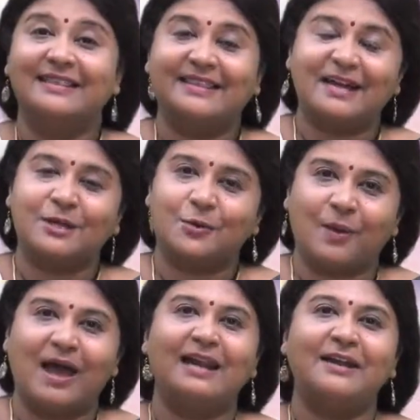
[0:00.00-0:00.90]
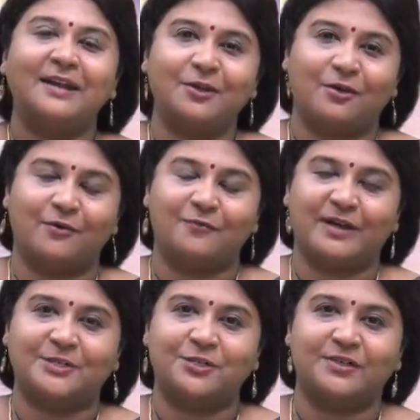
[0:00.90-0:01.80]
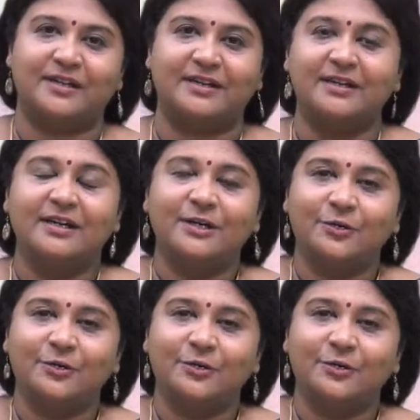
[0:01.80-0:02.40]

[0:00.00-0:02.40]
that quality of Achyutha,